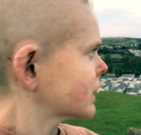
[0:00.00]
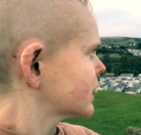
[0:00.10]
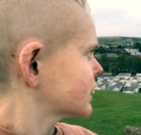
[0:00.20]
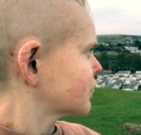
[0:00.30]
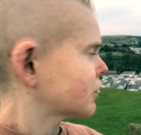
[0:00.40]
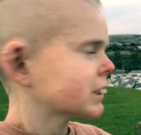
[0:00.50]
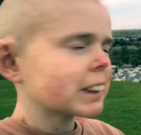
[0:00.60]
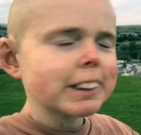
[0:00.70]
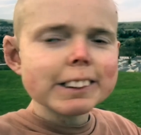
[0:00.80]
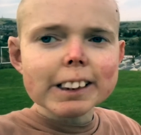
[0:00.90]
I think it's about
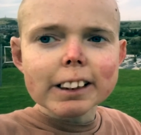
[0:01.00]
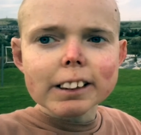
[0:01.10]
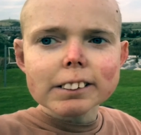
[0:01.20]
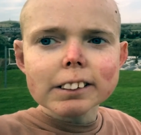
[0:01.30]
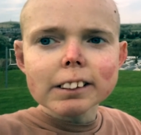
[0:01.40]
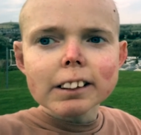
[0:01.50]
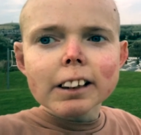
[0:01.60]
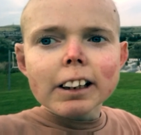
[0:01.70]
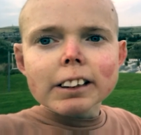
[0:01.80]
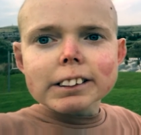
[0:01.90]
6:30,
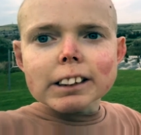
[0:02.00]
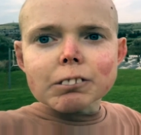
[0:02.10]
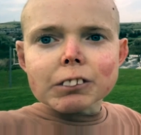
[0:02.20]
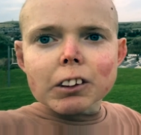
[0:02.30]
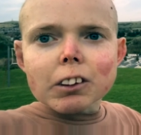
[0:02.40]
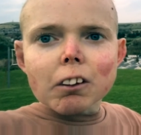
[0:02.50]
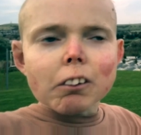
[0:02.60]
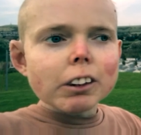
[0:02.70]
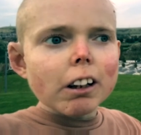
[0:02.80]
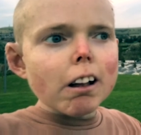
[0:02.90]
7
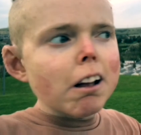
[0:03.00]
o'clock.